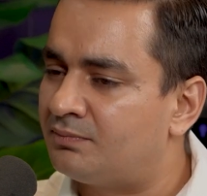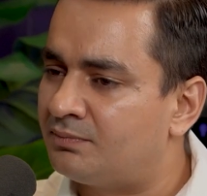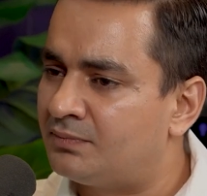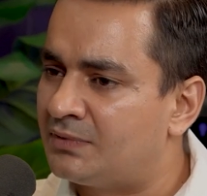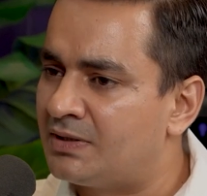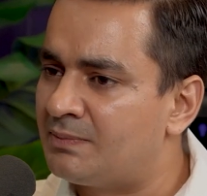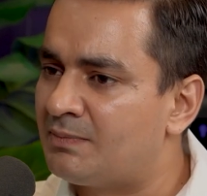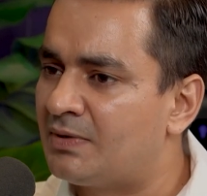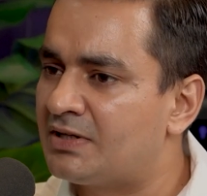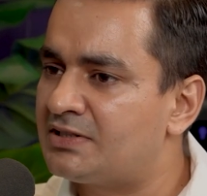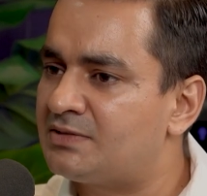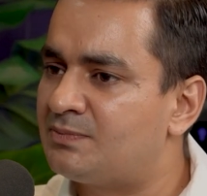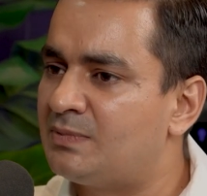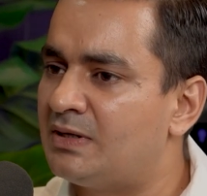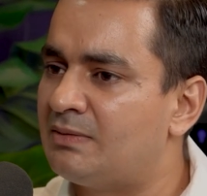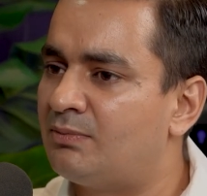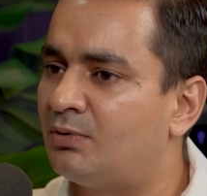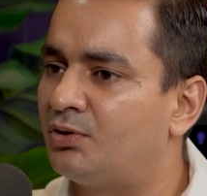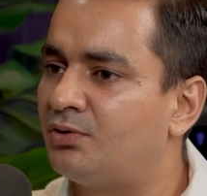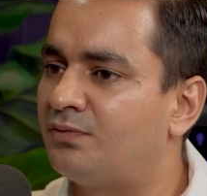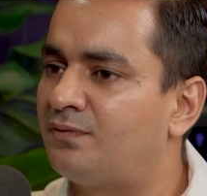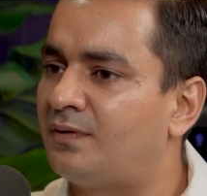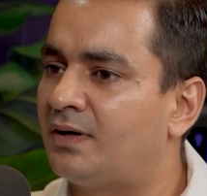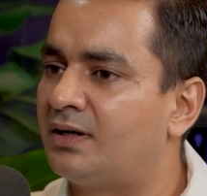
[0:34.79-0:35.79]
they must be
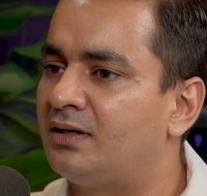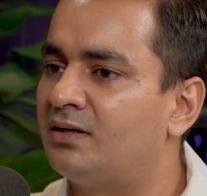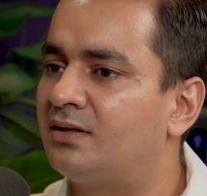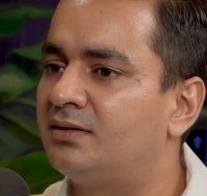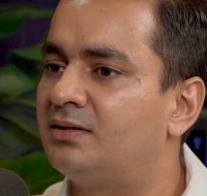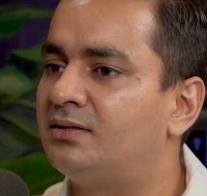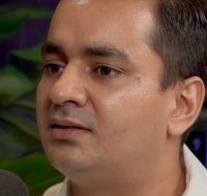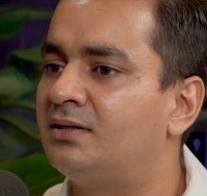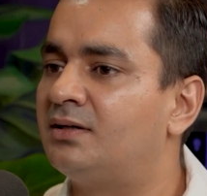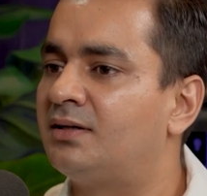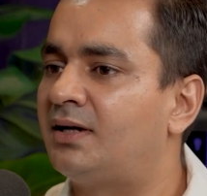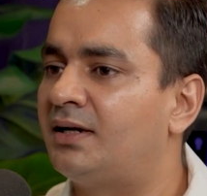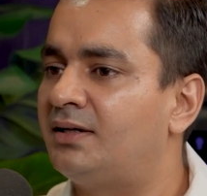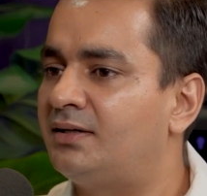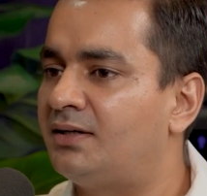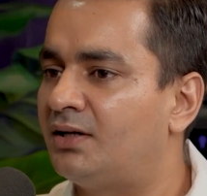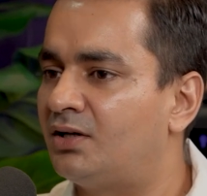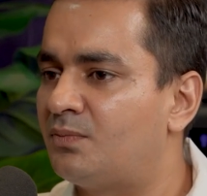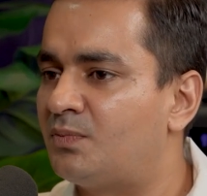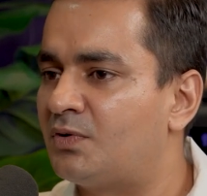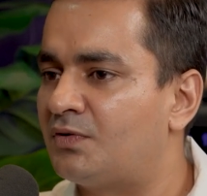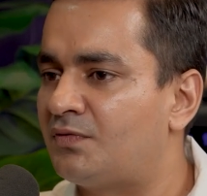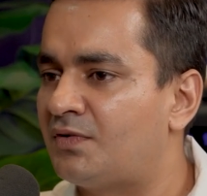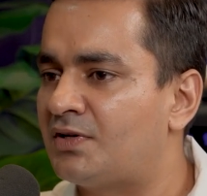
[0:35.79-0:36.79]
able to find the right kind
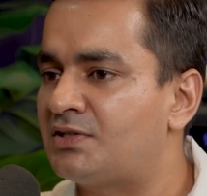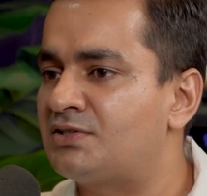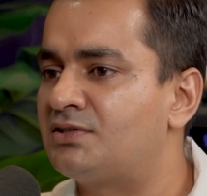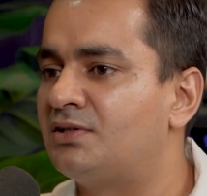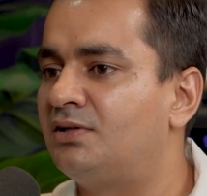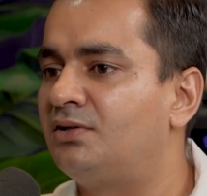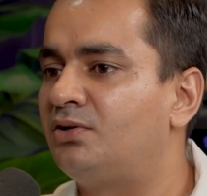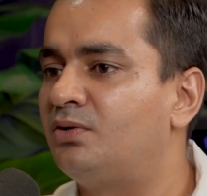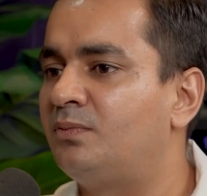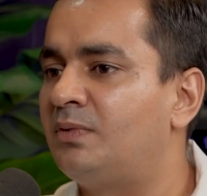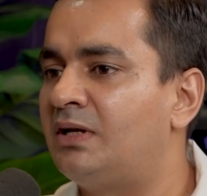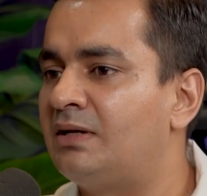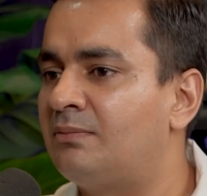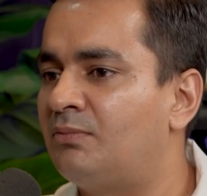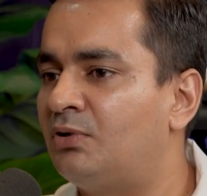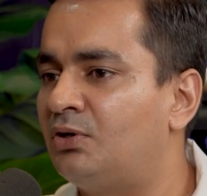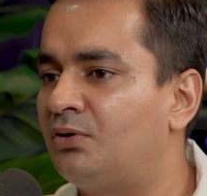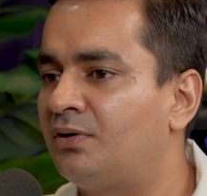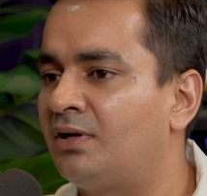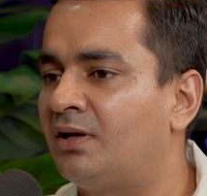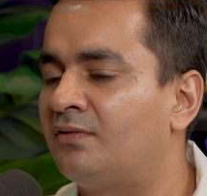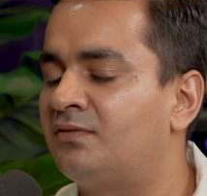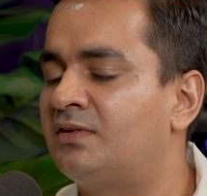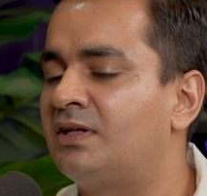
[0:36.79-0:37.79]
of professional to be able
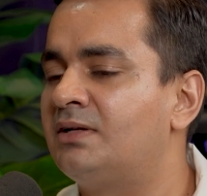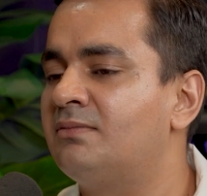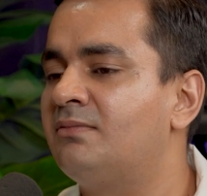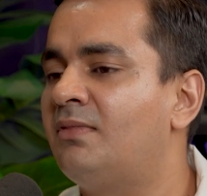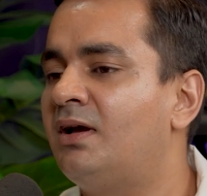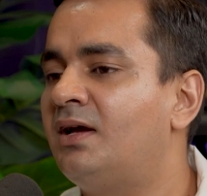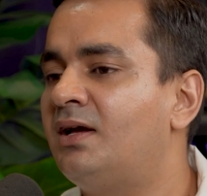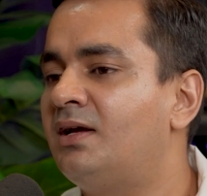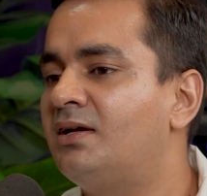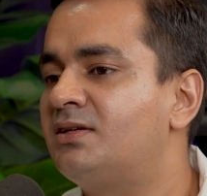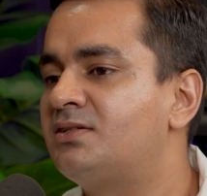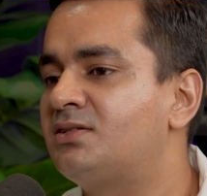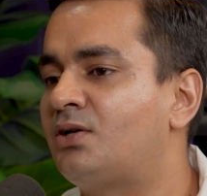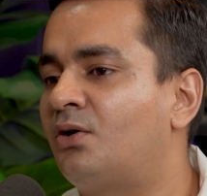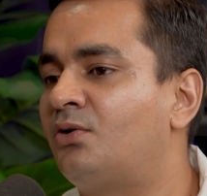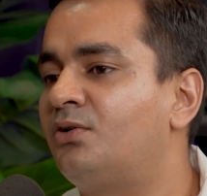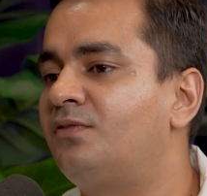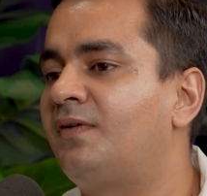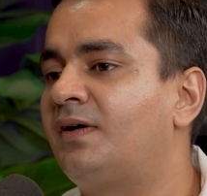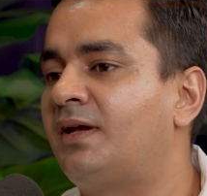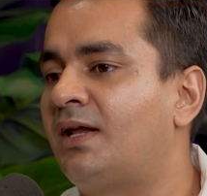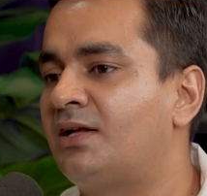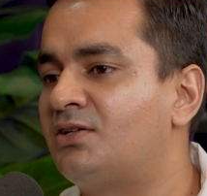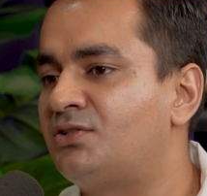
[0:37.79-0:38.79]
to give them sound
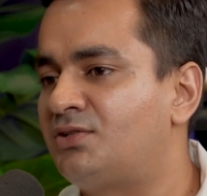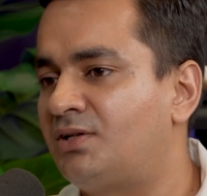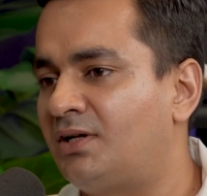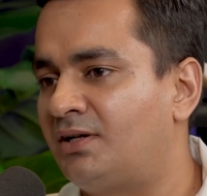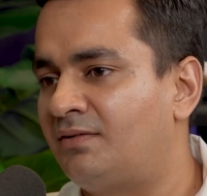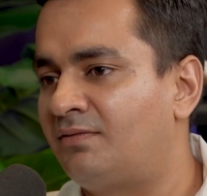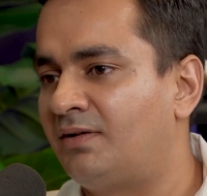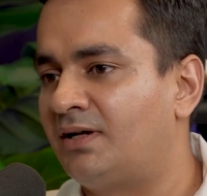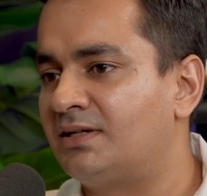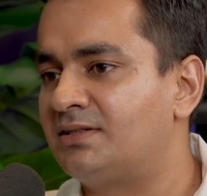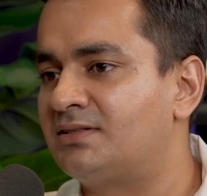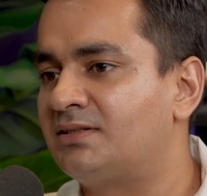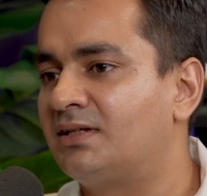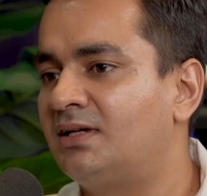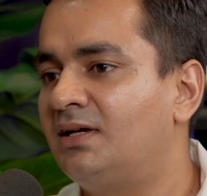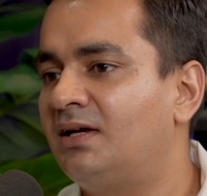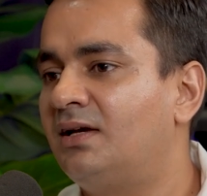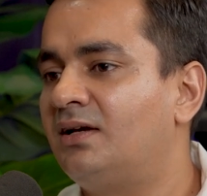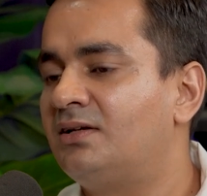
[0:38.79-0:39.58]
financial advice.